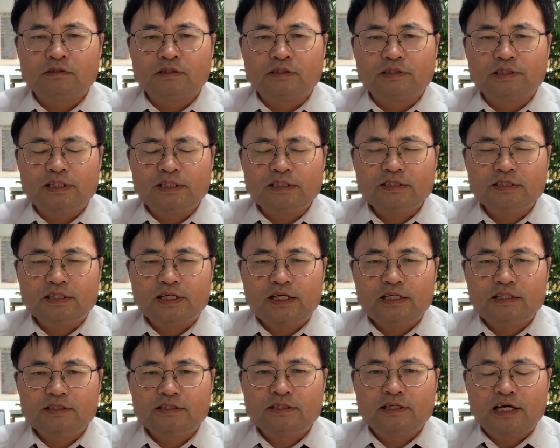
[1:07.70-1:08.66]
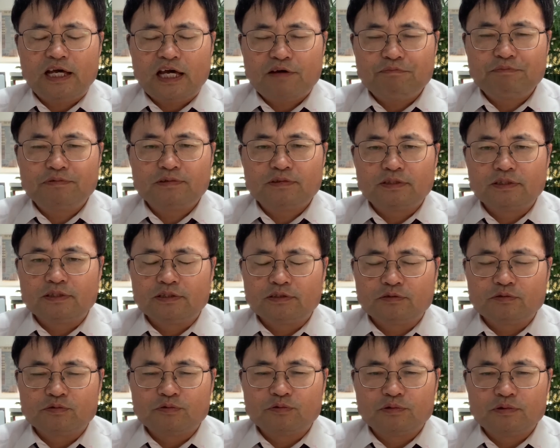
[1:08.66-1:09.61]
This case happened
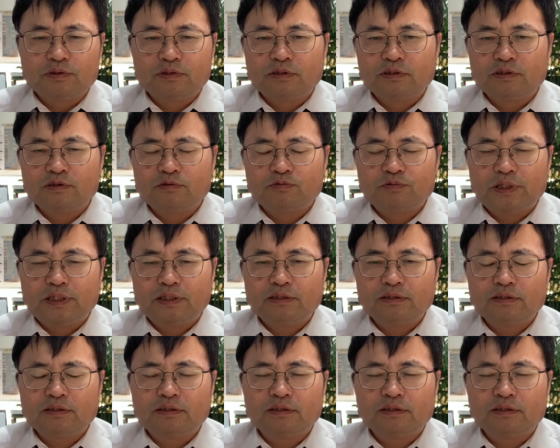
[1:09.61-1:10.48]
when